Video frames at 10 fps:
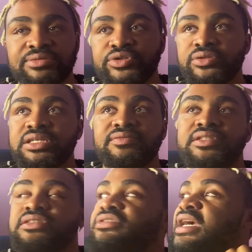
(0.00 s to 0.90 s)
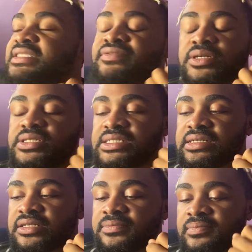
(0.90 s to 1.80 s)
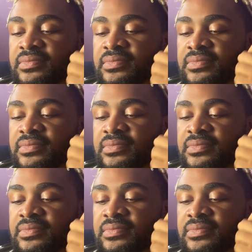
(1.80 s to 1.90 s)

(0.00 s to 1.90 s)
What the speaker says: When you guys have to understand,